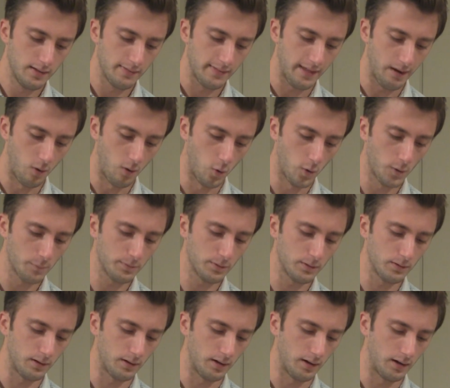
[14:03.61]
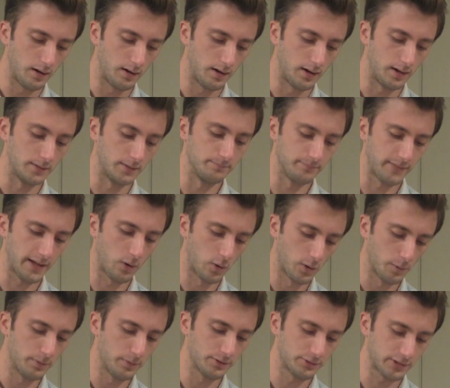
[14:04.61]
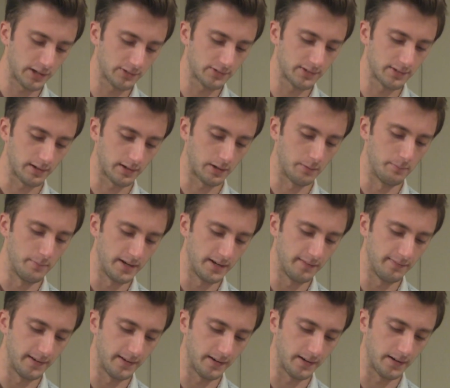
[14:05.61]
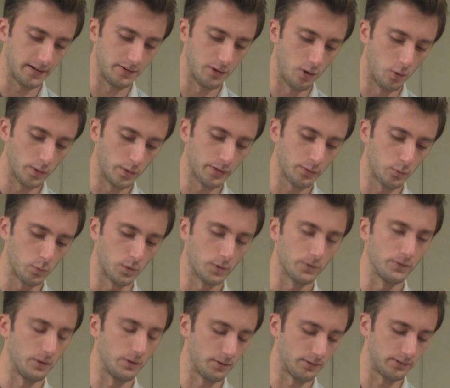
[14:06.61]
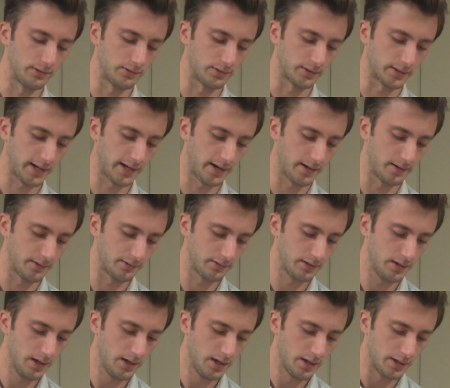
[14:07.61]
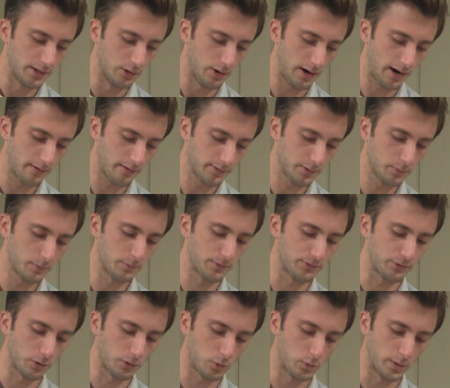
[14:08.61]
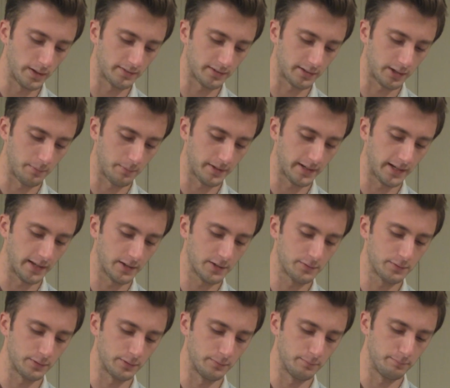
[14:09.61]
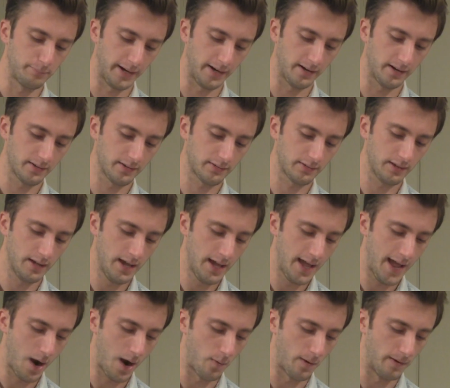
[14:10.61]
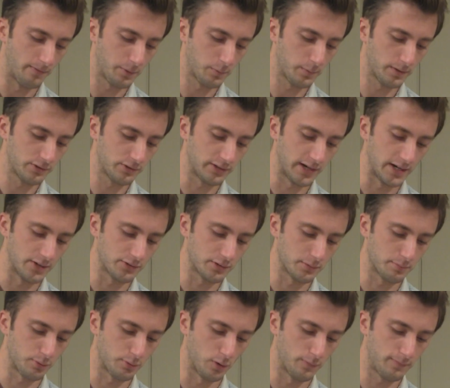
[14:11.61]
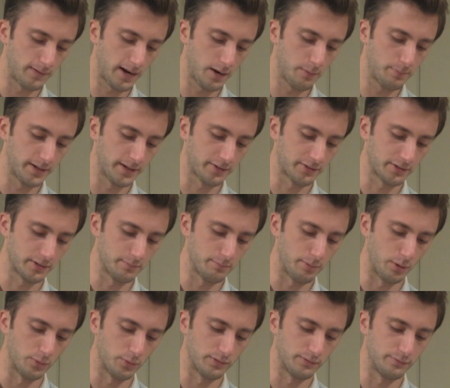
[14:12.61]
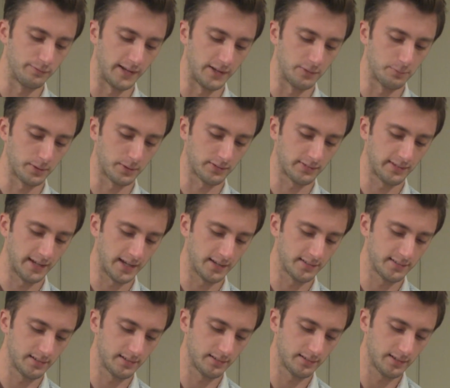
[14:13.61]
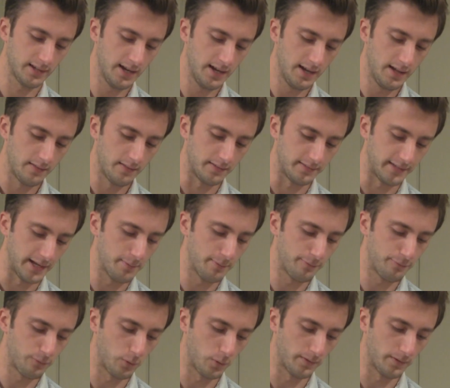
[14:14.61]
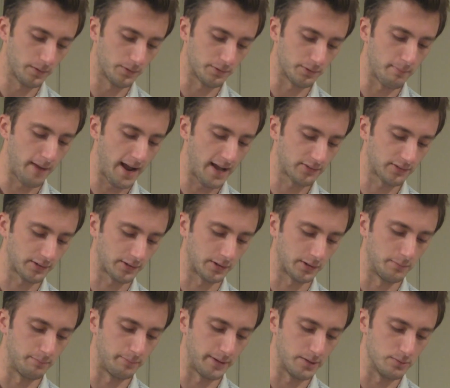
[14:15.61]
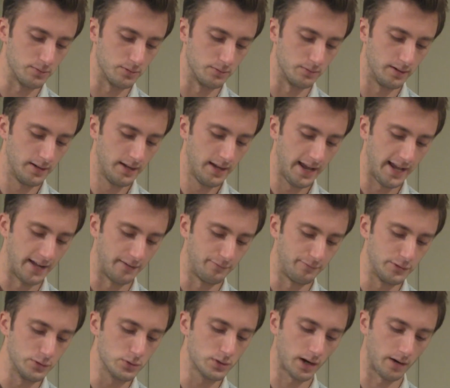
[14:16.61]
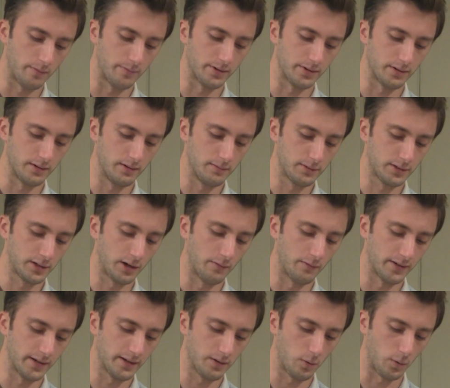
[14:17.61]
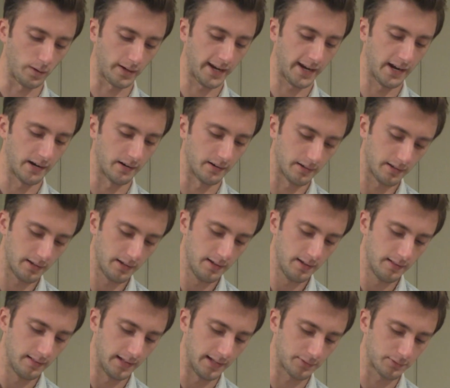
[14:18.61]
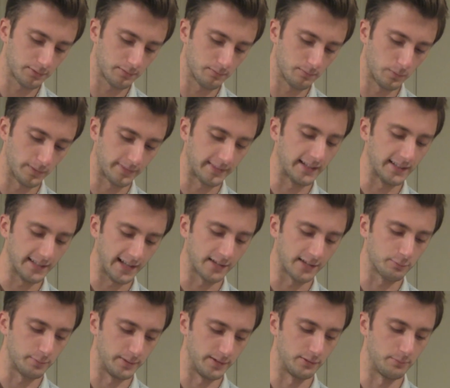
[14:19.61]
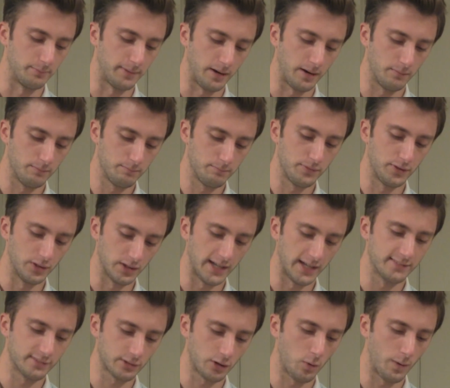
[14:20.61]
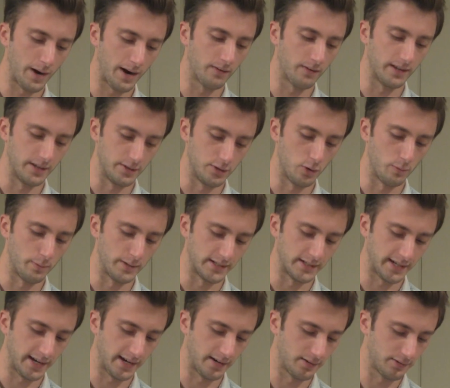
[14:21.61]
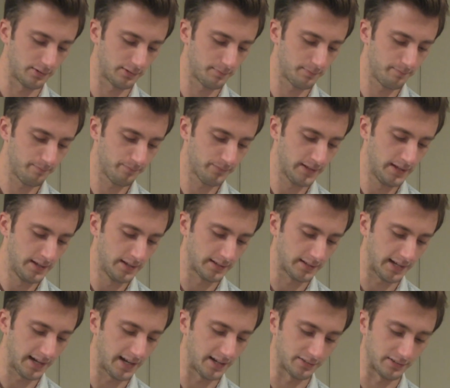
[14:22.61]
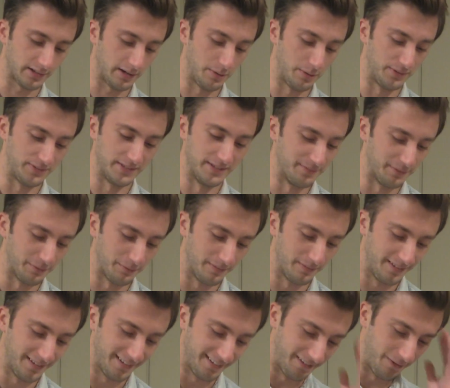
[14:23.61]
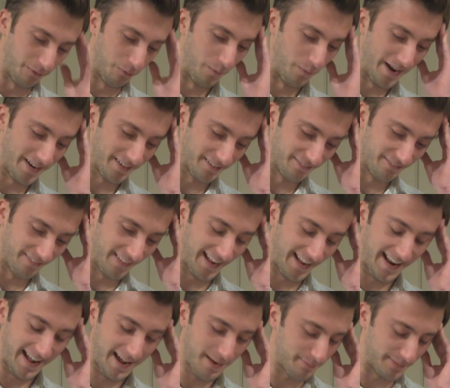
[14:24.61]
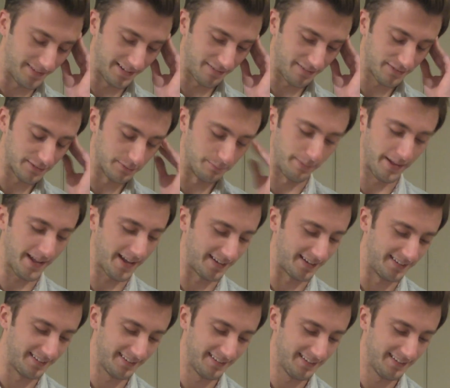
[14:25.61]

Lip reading: That horrible atrocity that are committed there and no one in the world notices or cares. You know how everyone was so quick to come together for Paris? How everyone changed their profile picture and posted Facebook statuses? The day before there was a massacre in Beirut, and few covered it or cared. That's what that last bit is about. The lights go out and nobody cares. Gosh, I wasn't even aware of that happened. I feel bad.